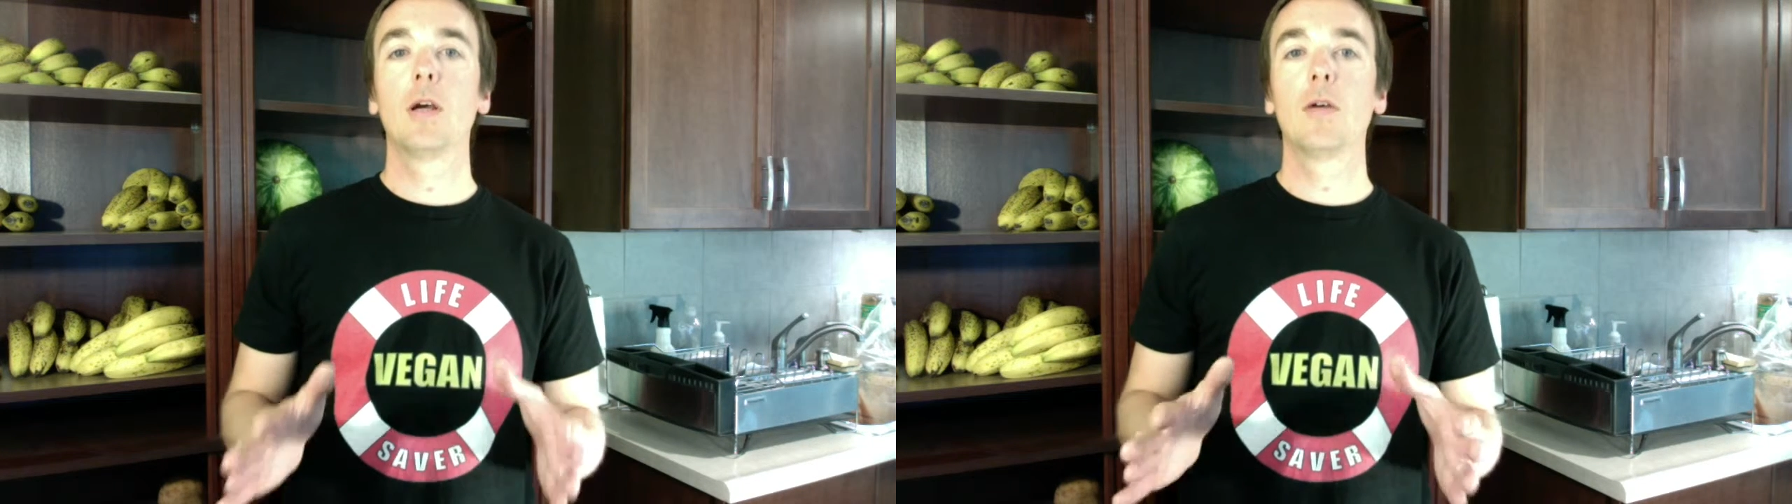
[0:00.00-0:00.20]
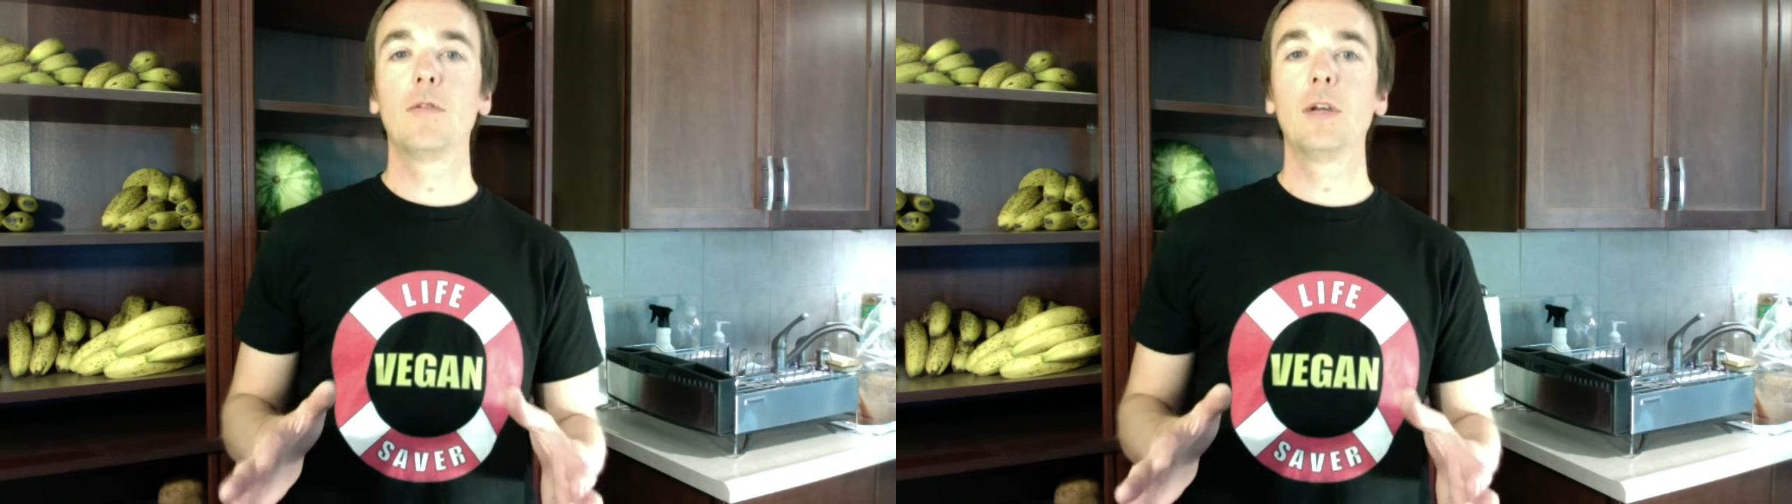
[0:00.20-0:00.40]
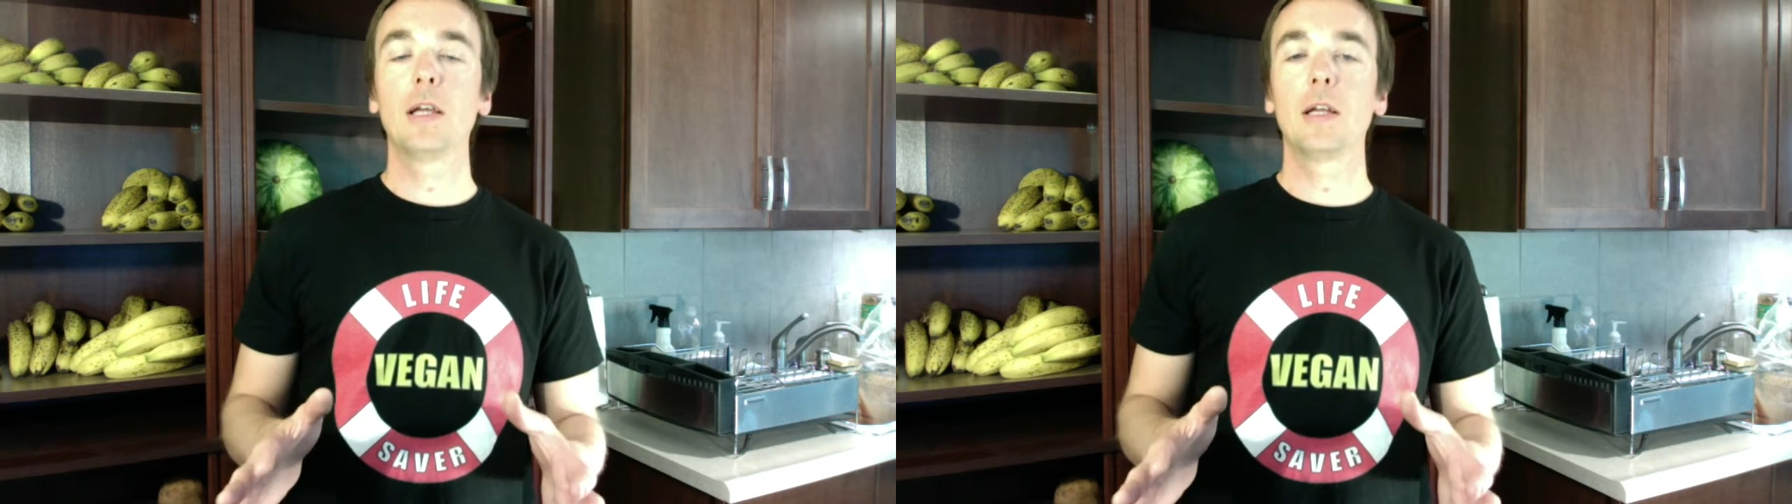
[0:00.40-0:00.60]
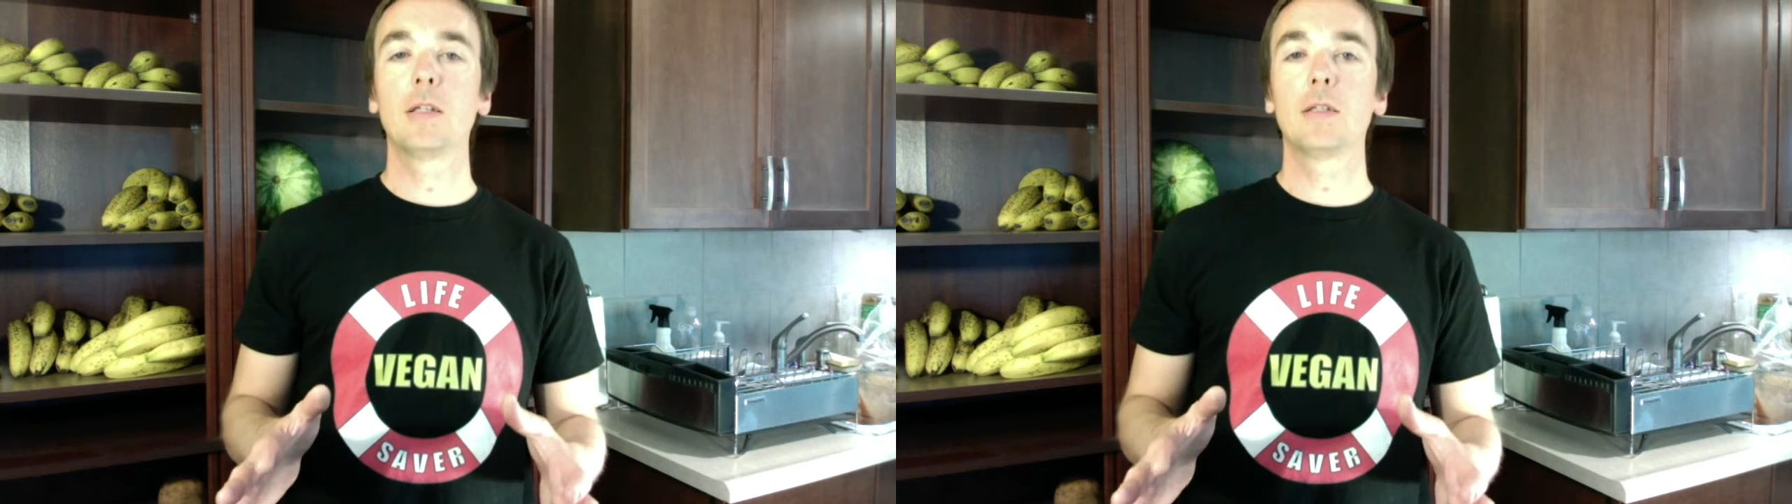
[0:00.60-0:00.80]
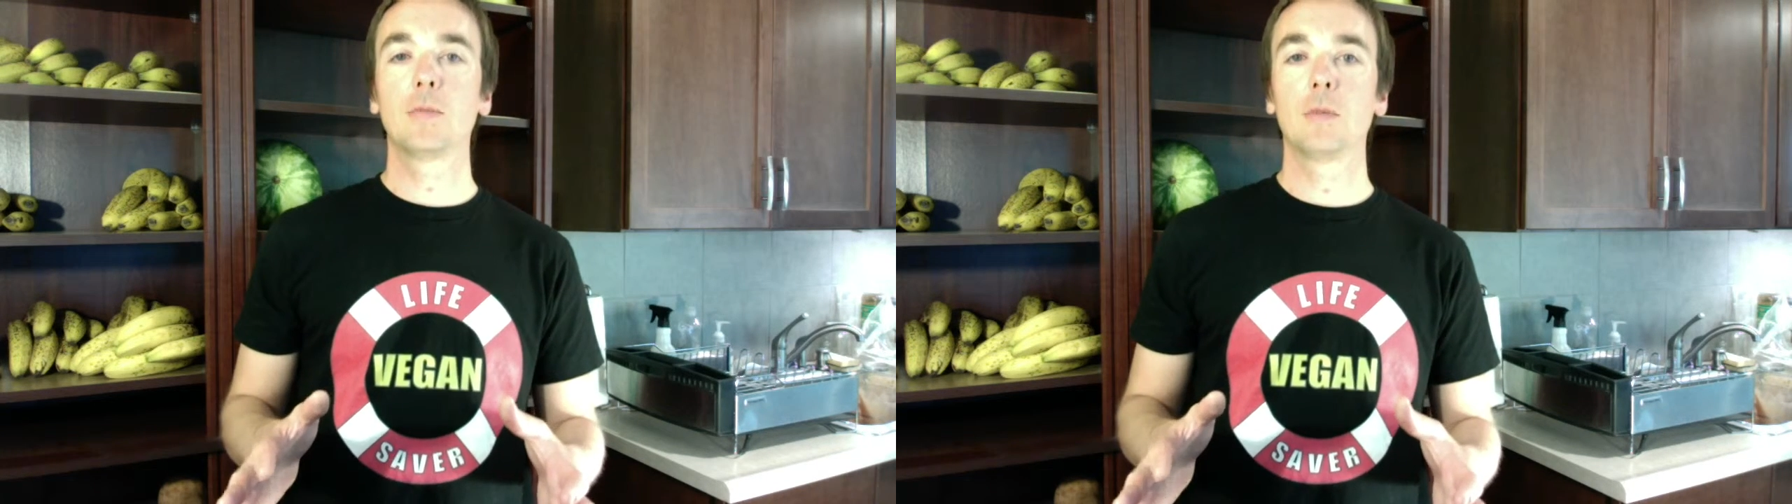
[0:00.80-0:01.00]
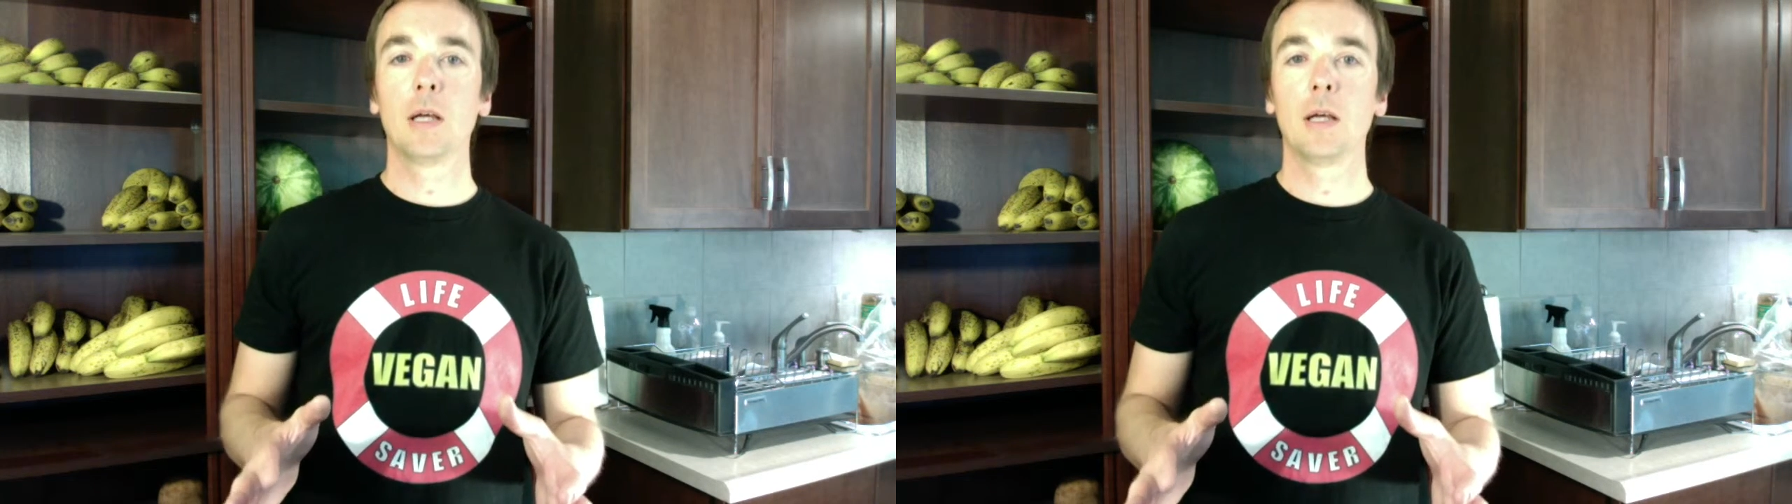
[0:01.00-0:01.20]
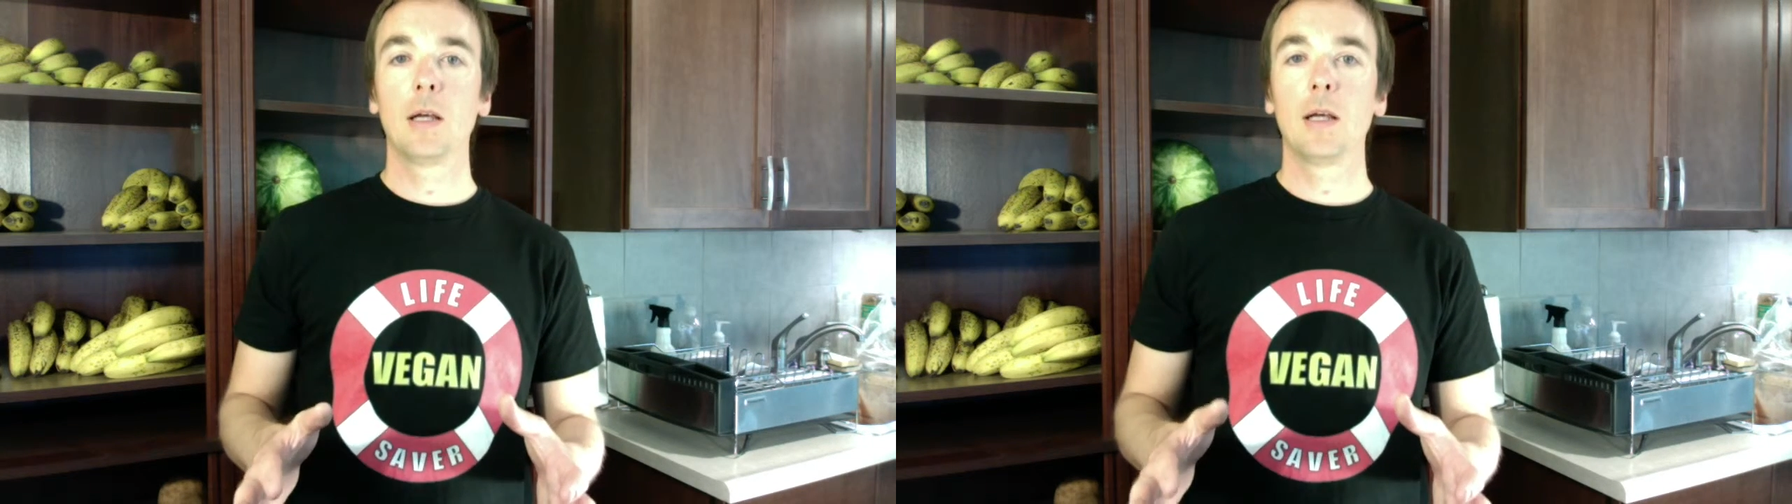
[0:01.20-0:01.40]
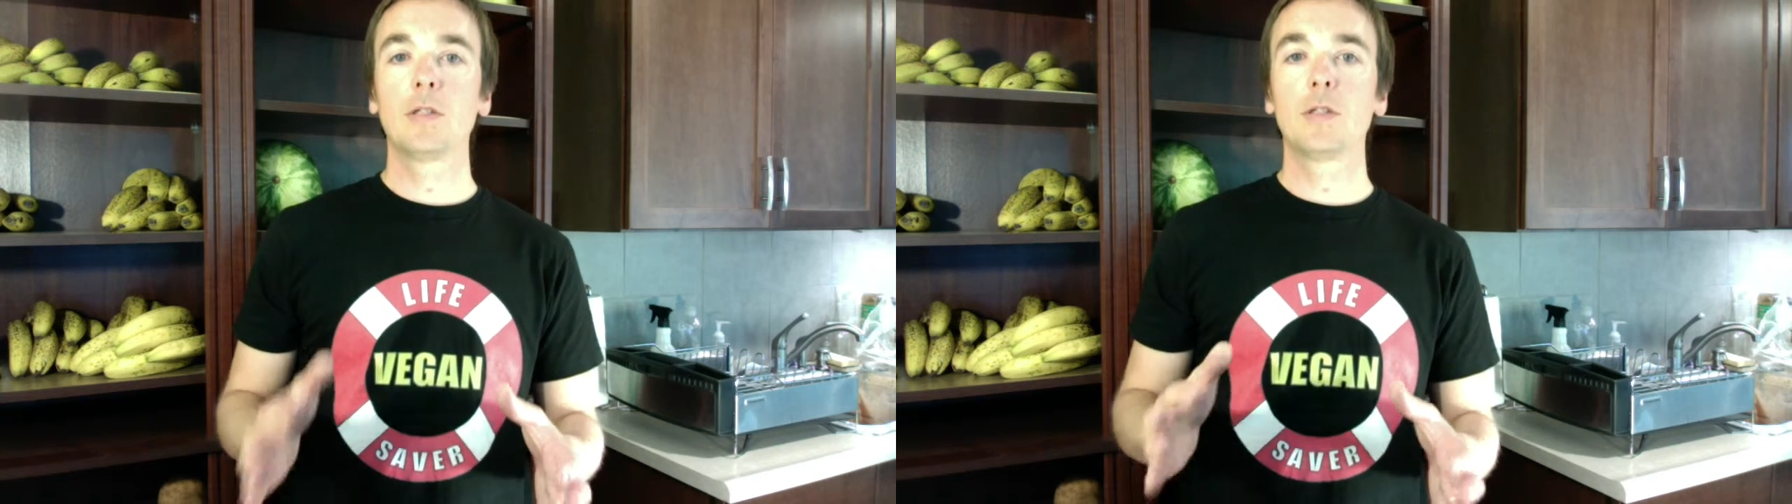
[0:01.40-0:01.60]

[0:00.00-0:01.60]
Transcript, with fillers: of veganism is